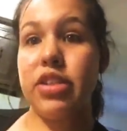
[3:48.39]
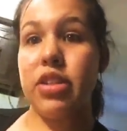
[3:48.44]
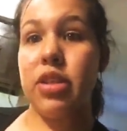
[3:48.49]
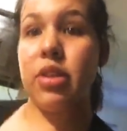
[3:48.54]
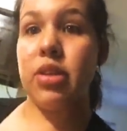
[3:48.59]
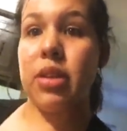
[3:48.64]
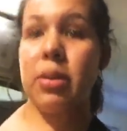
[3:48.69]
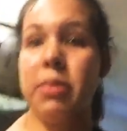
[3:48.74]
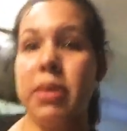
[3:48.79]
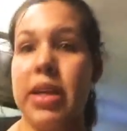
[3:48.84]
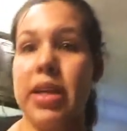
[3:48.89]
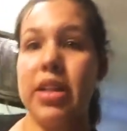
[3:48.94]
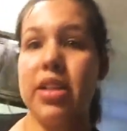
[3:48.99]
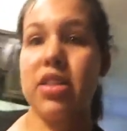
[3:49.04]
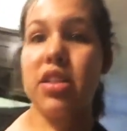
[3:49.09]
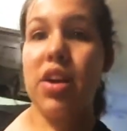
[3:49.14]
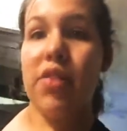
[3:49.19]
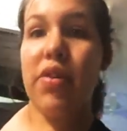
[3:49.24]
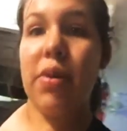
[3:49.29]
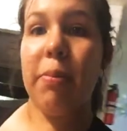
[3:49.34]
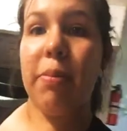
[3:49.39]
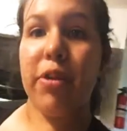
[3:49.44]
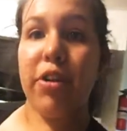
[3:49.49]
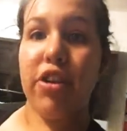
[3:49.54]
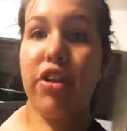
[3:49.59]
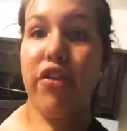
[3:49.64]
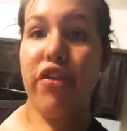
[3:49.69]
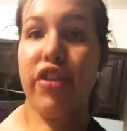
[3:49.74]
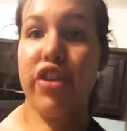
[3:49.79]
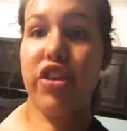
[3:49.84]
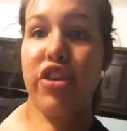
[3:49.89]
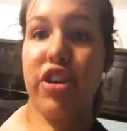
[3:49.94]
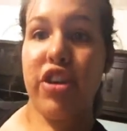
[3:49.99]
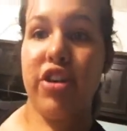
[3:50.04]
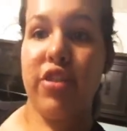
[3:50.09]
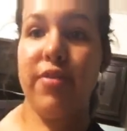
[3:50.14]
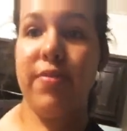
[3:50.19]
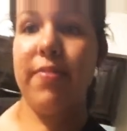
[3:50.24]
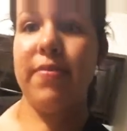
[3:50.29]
So let me get this covered and put it in the refrigerator.